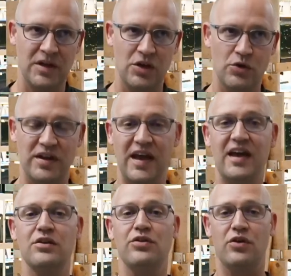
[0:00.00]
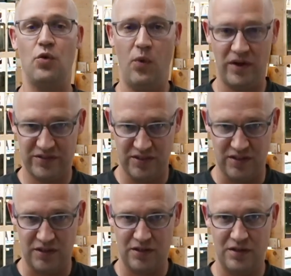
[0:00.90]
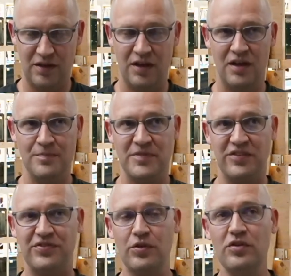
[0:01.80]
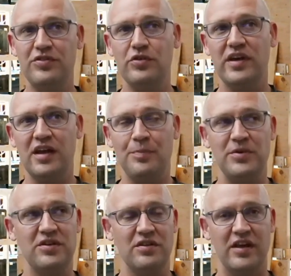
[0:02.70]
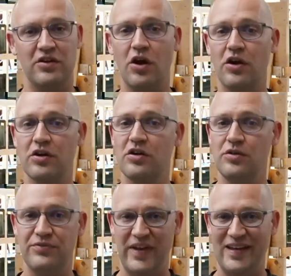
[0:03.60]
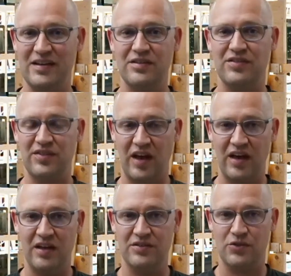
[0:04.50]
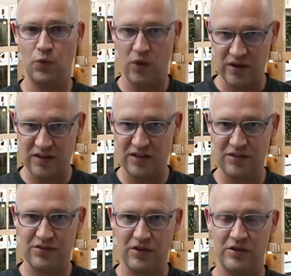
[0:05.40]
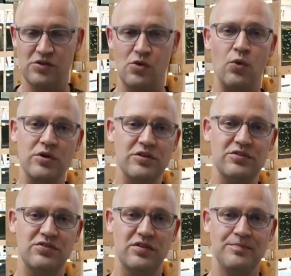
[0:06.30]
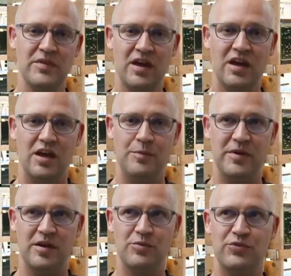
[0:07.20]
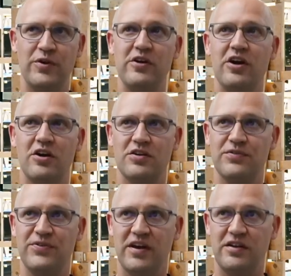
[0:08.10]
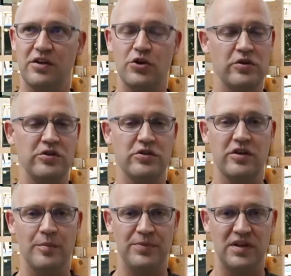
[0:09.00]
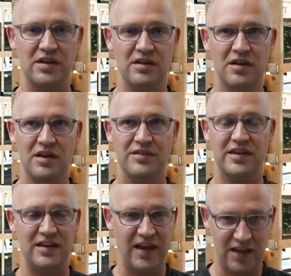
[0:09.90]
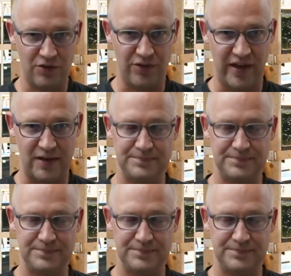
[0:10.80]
who can handle the quantity. As soon as you get up into like cargo van size quantities on your orders, it becomes very hard to find a courier company that can handle that.